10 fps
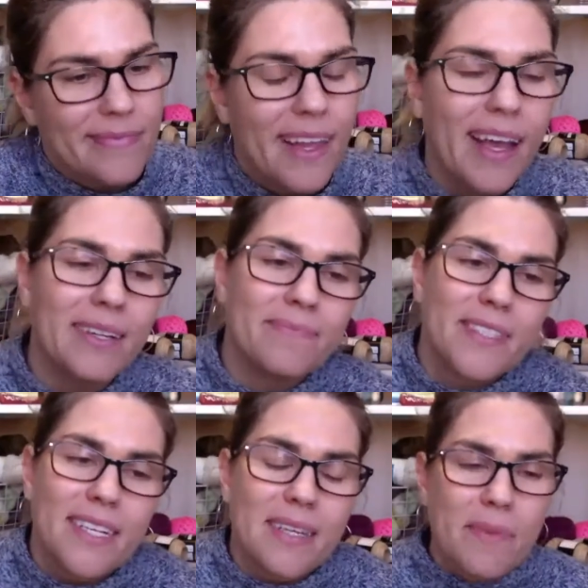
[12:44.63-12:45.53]
Yeah.
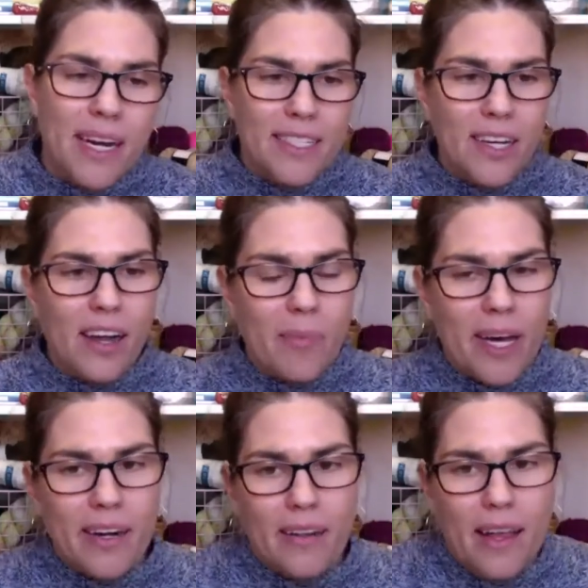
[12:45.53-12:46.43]
It's not something I talk
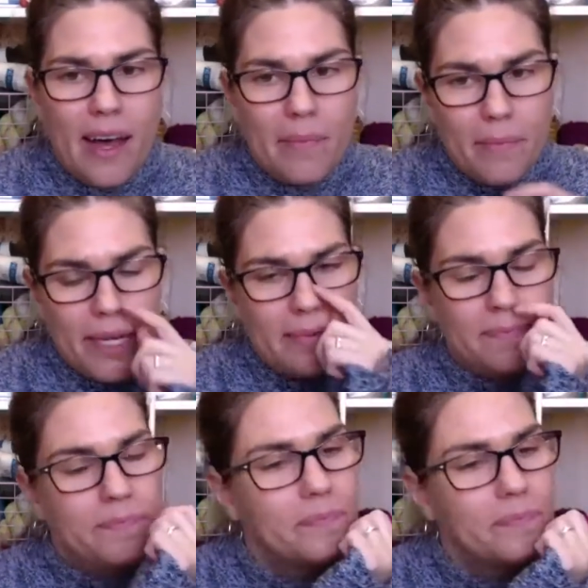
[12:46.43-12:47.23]
about it a lot, but